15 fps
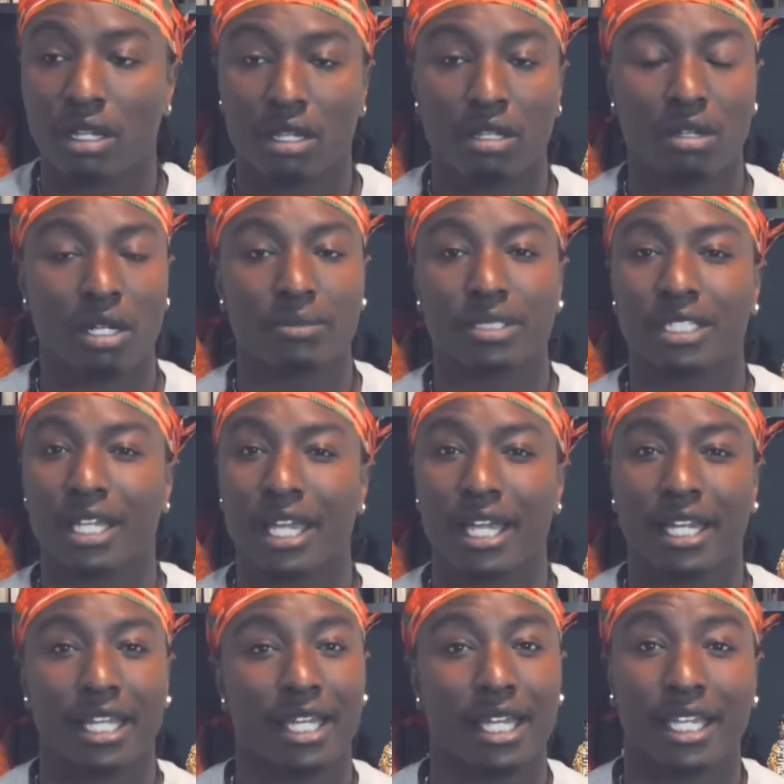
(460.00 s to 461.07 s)
you know what I'm
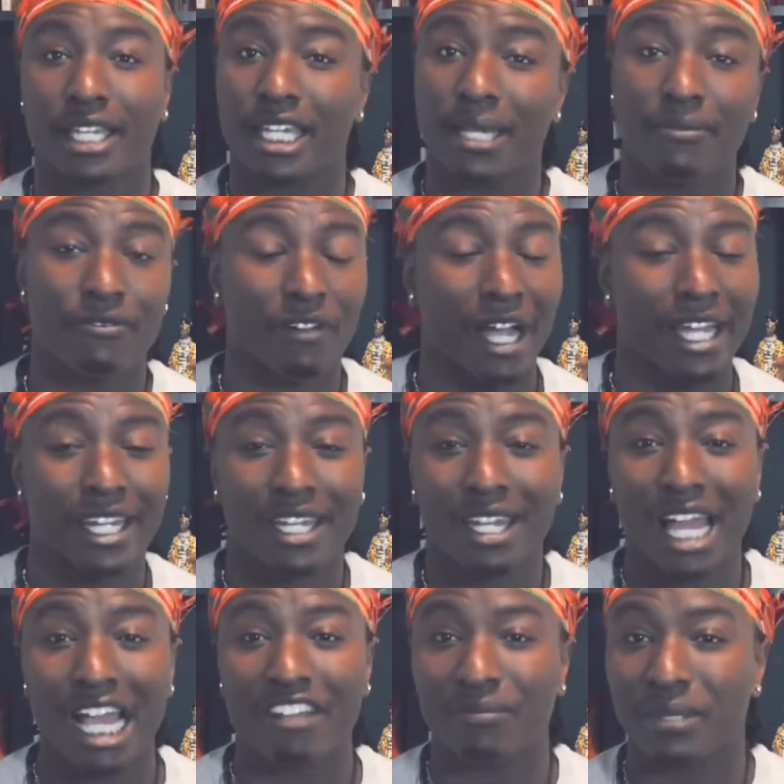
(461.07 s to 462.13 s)
saying, and keep fighting
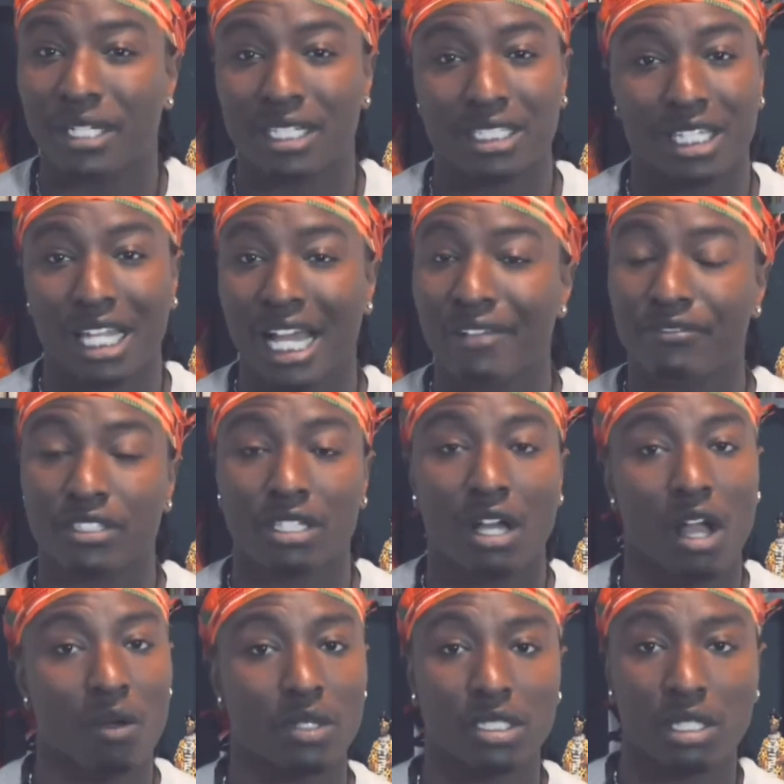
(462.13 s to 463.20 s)
life, because life is
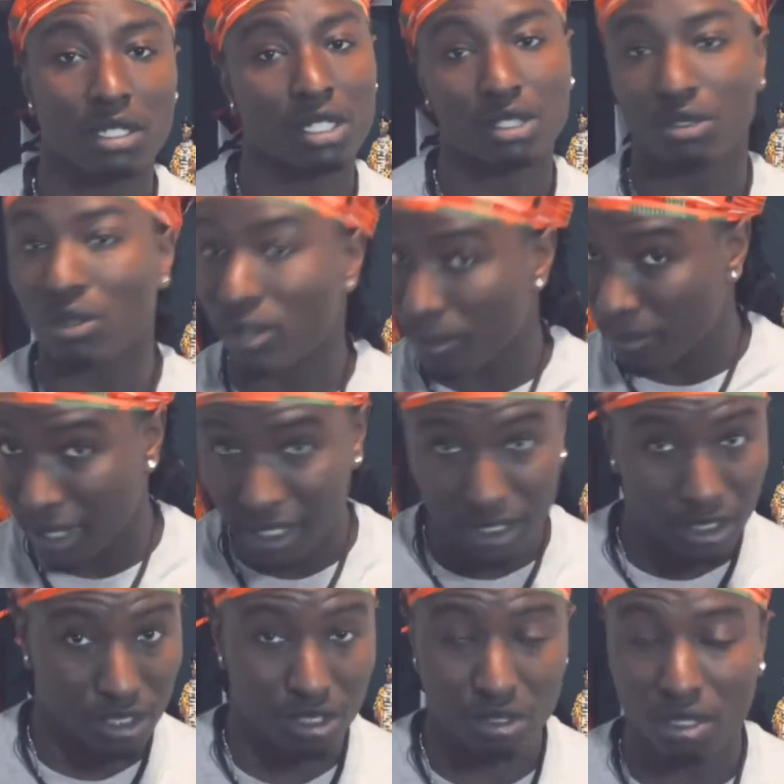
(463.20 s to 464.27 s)
always going to throw the
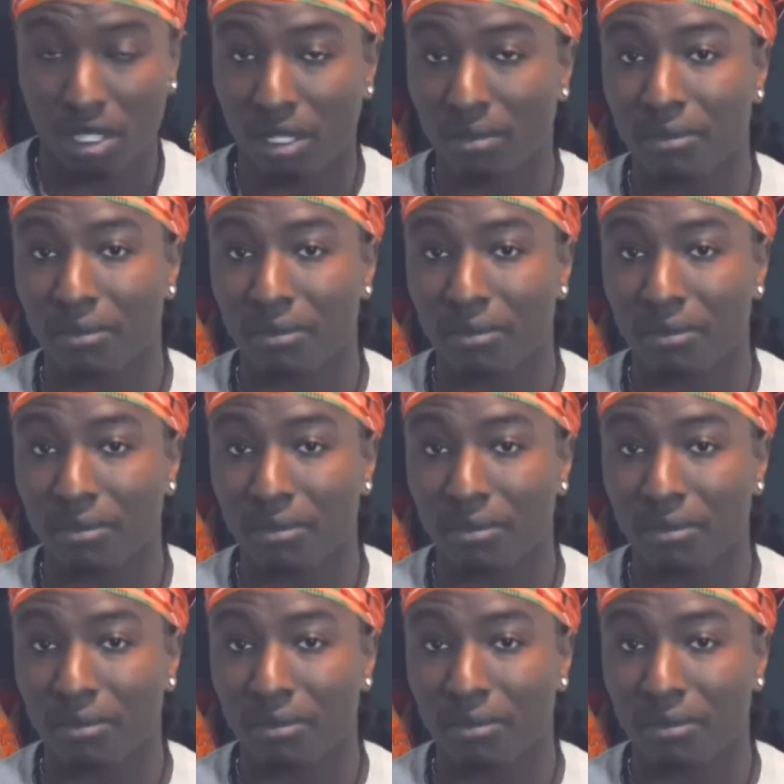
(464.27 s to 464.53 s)
punches, you know what I